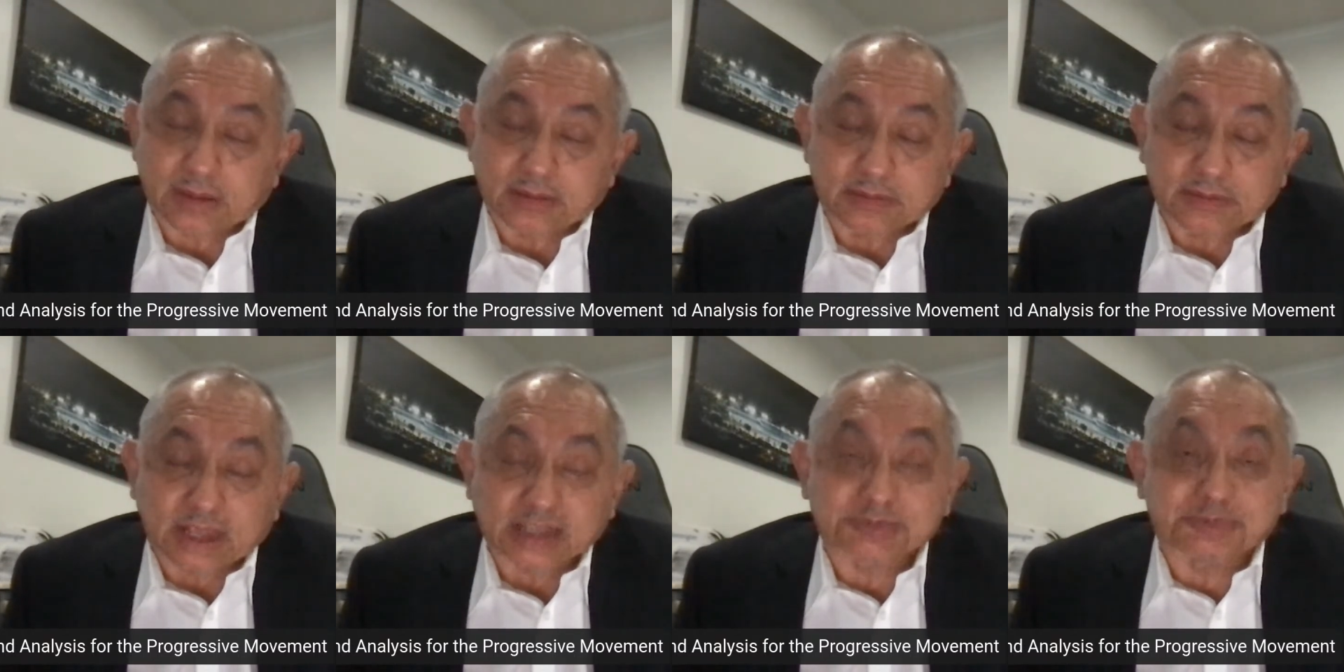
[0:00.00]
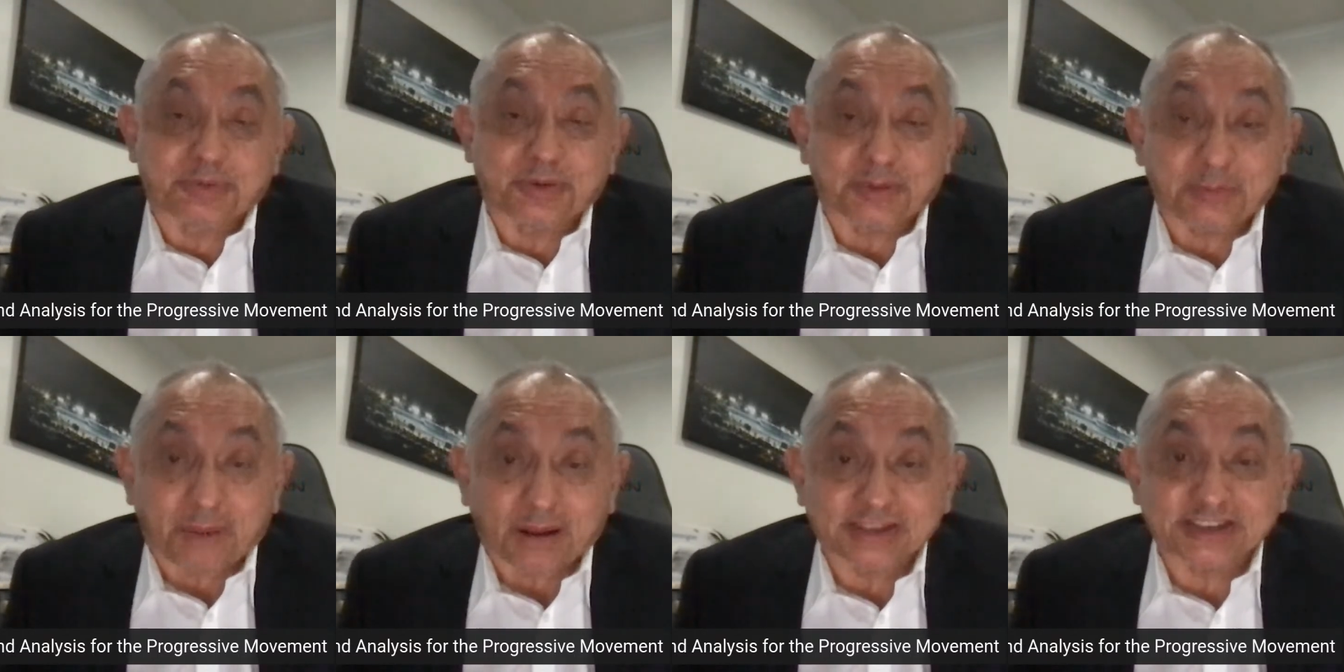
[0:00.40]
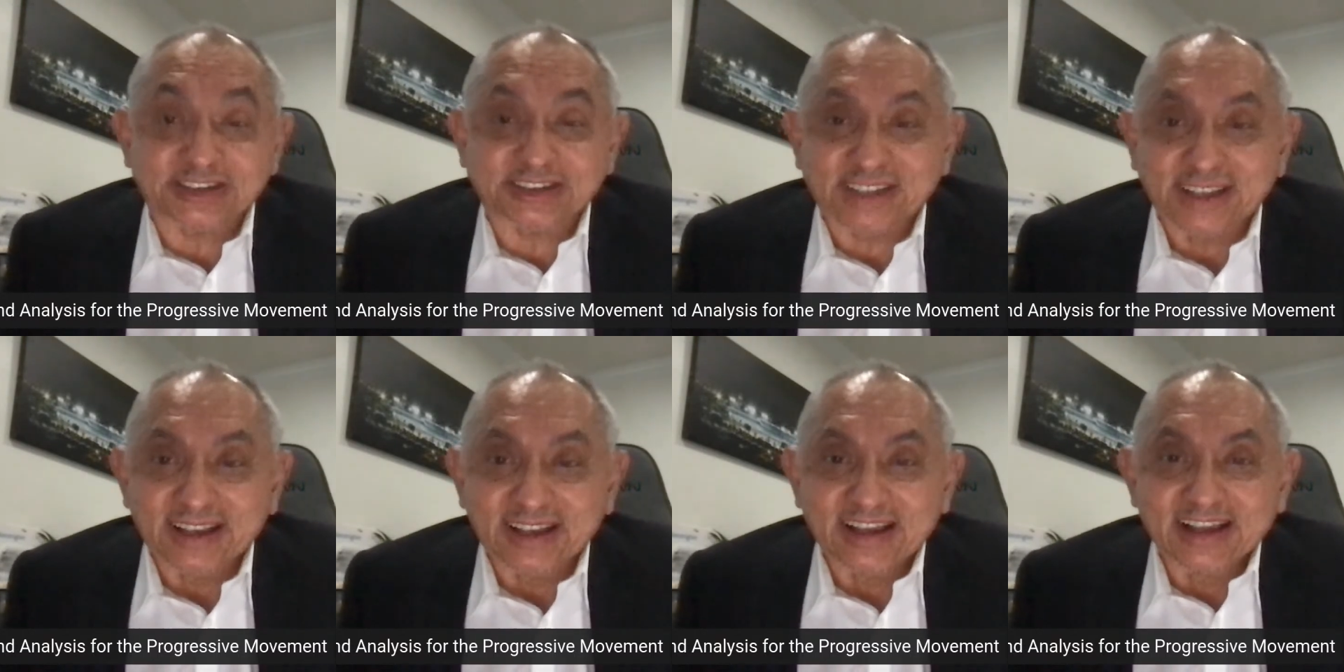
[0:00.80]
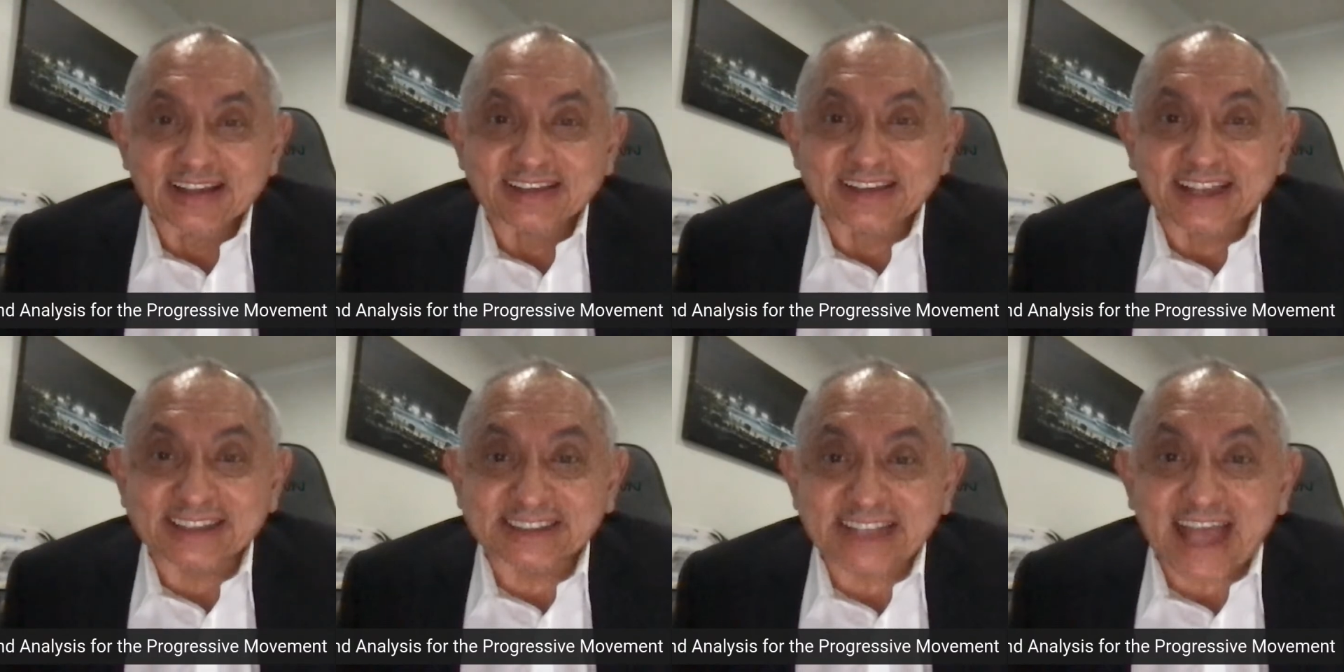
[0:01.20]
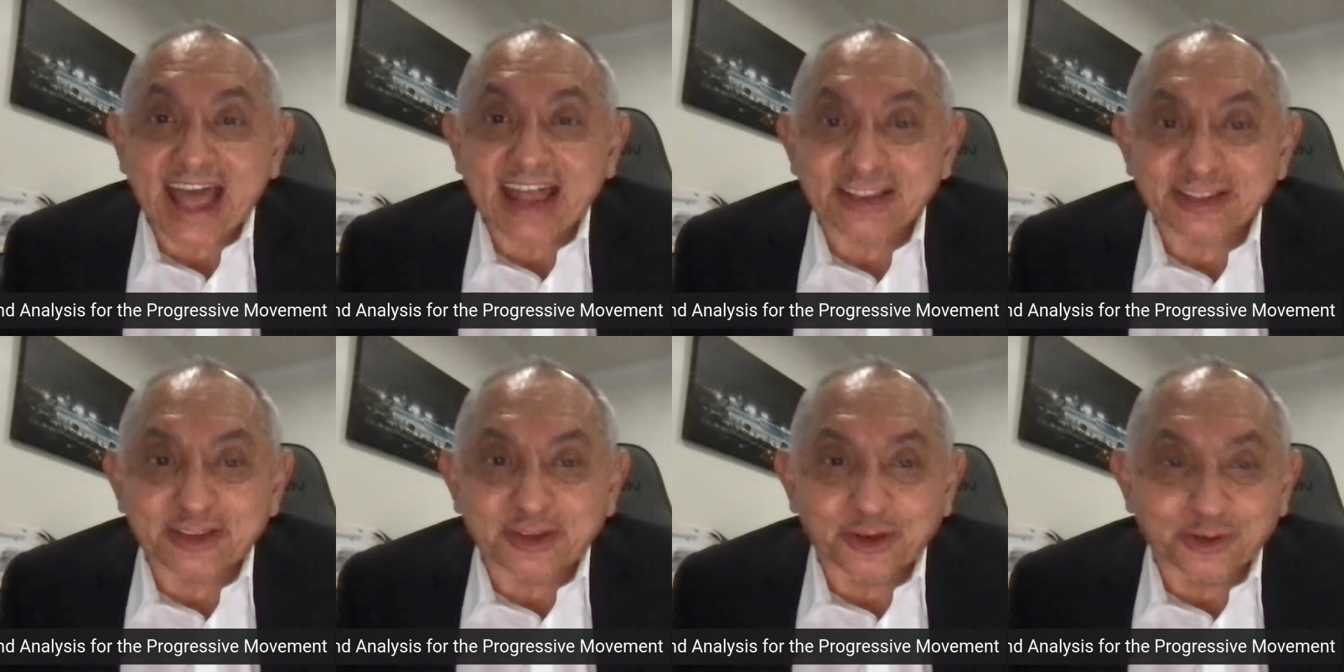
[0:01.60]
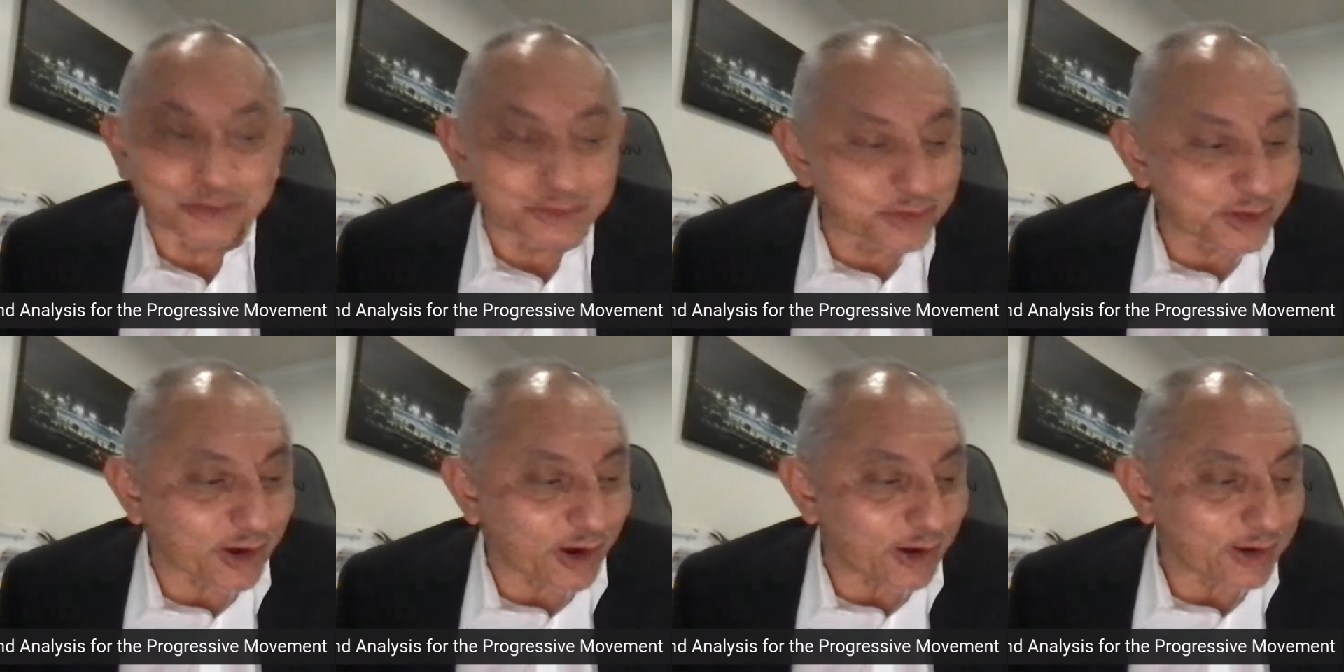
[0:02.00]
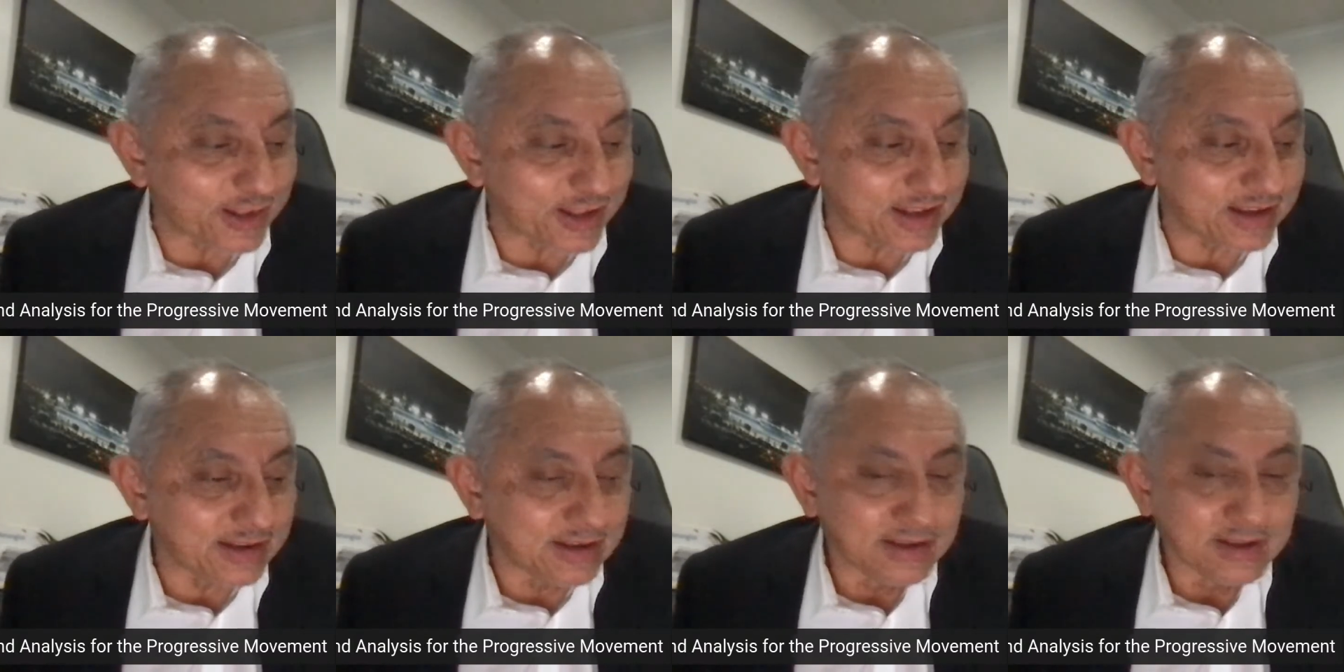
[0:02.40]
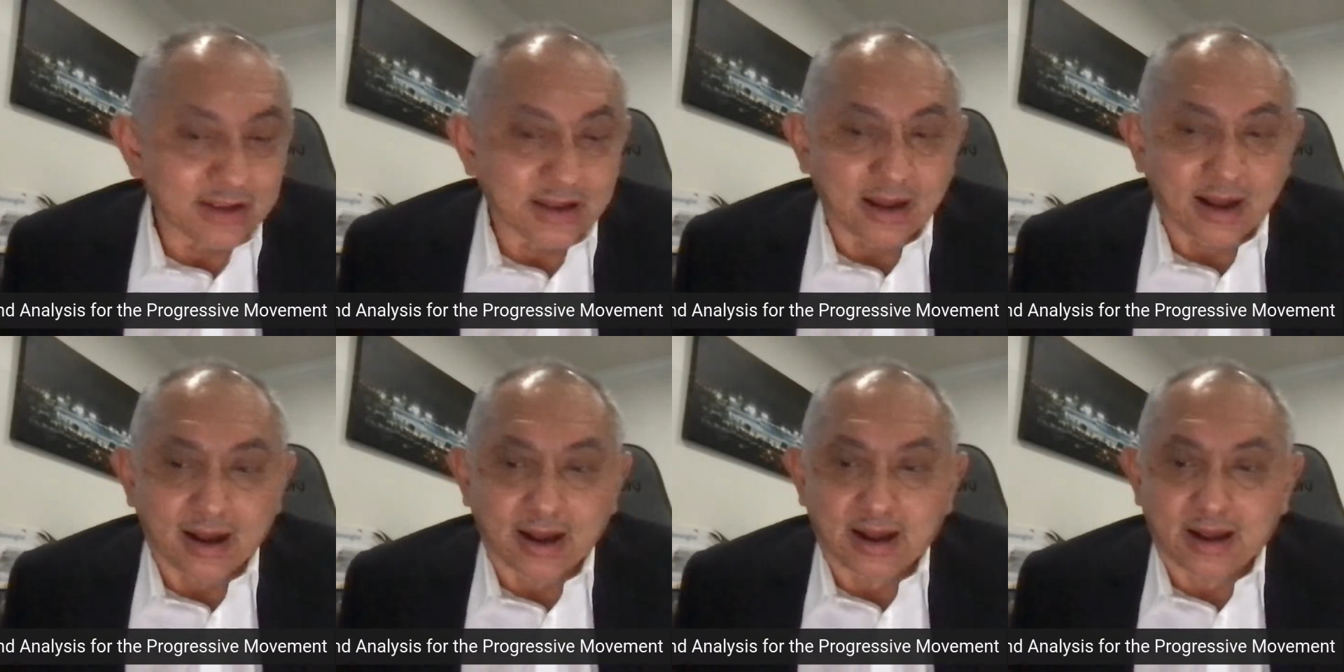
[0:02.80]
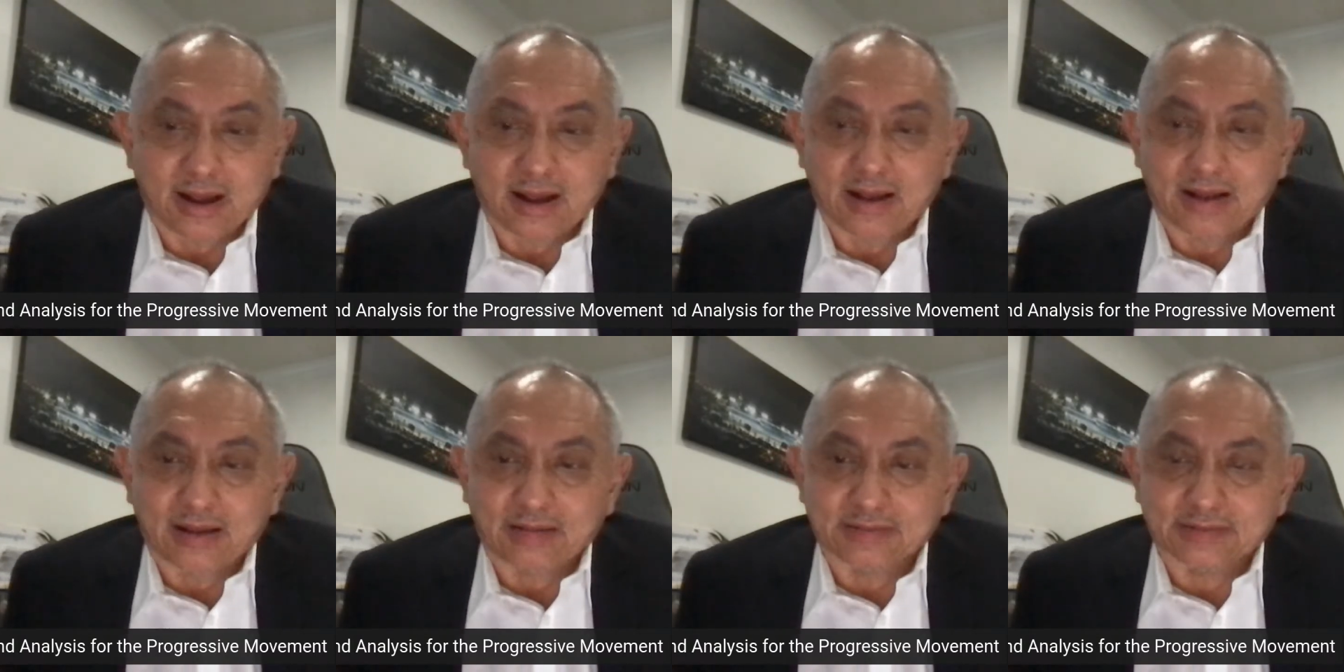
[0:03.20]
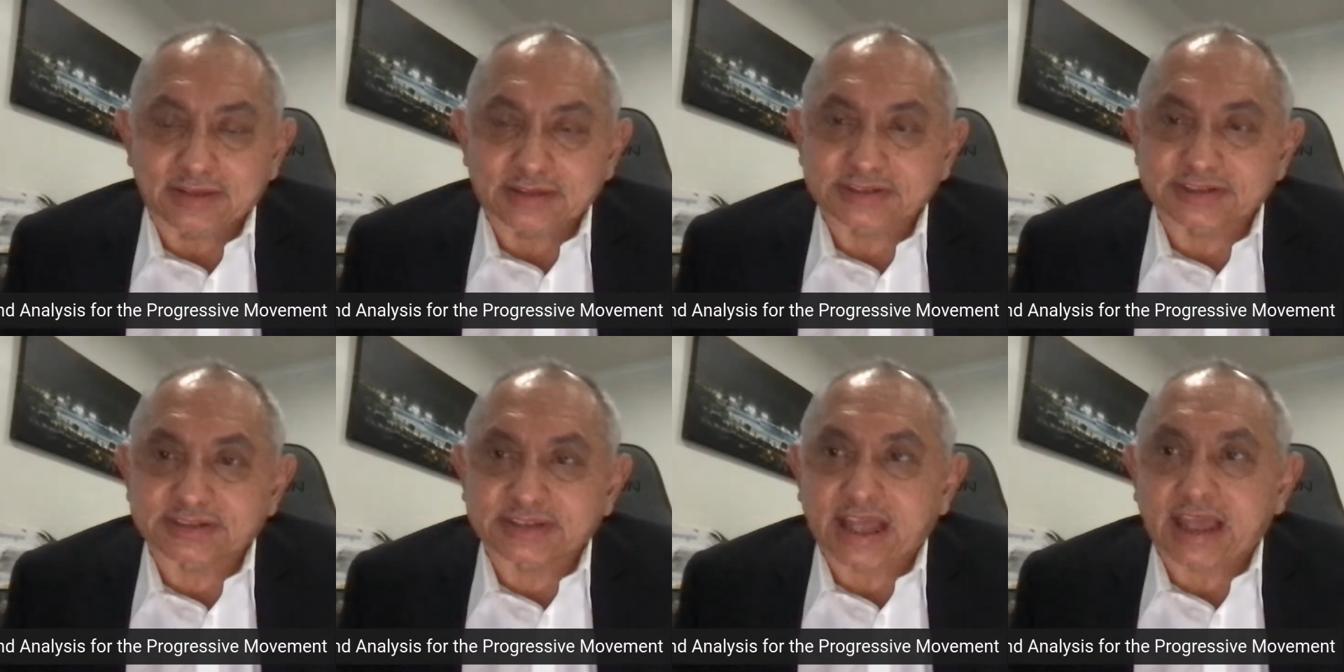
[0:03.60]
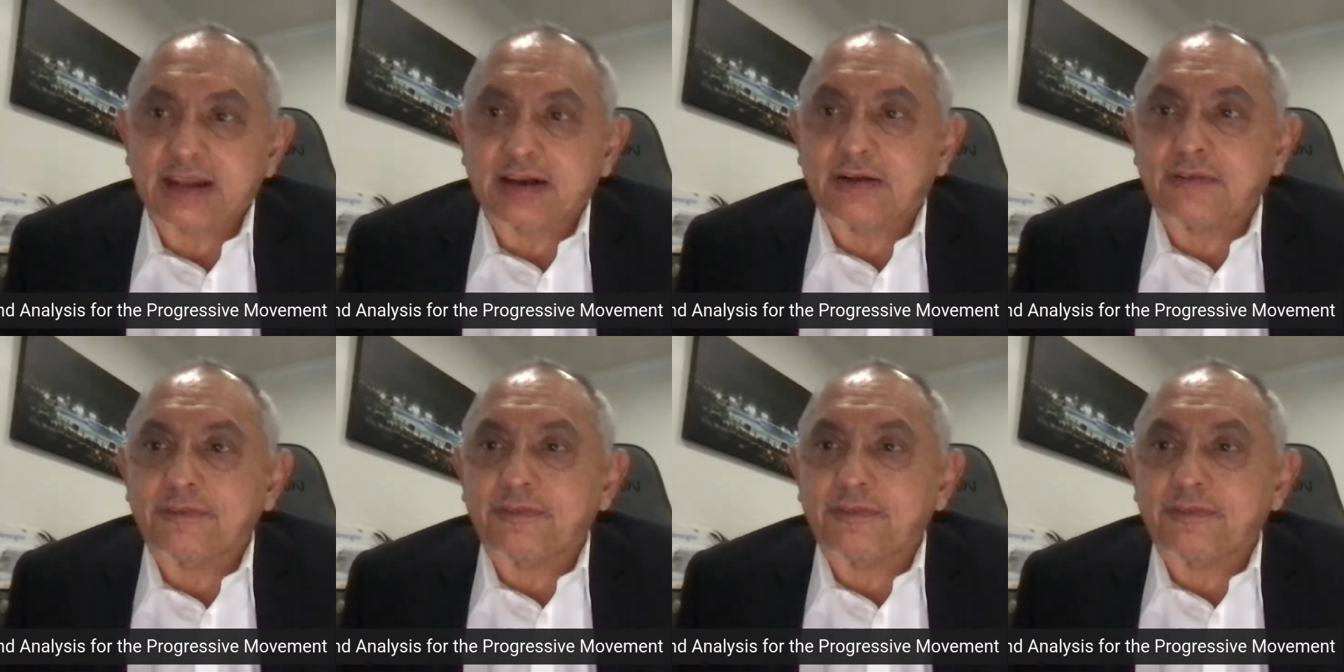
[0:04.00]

pretty much the sad news regarding uh, the state